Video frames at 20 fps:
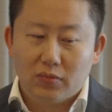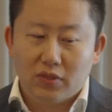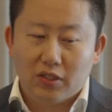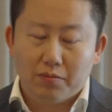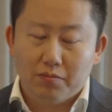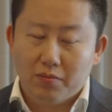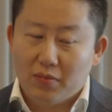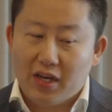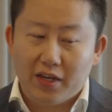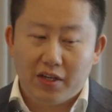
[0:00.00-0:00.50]

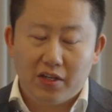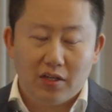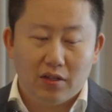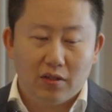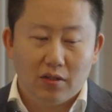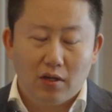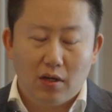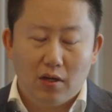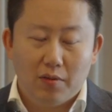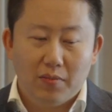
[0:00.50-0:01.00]
make it
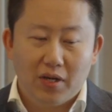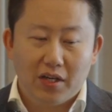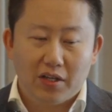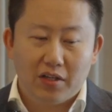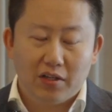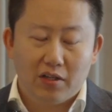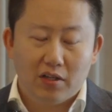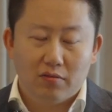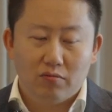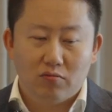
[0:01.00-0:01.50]

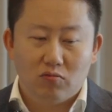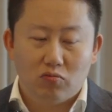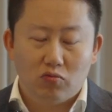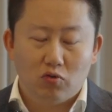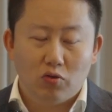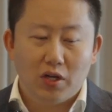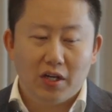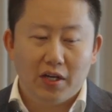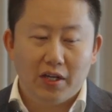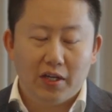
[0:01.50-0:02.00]
a
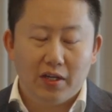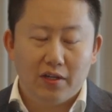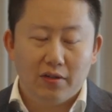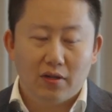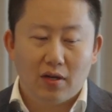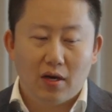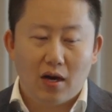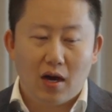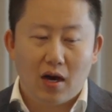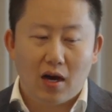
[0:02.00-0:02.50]
really
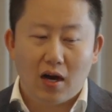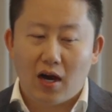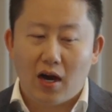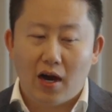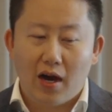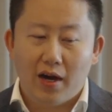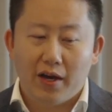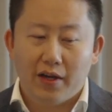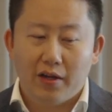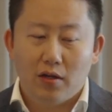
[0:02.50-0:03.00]

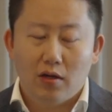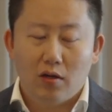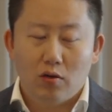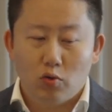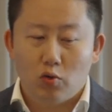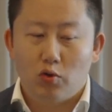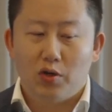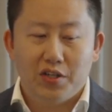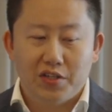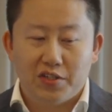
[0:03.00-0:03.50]
high
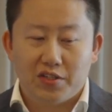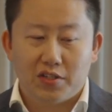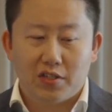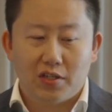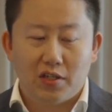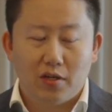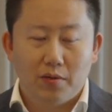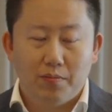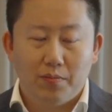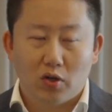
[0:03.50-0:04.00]
risk,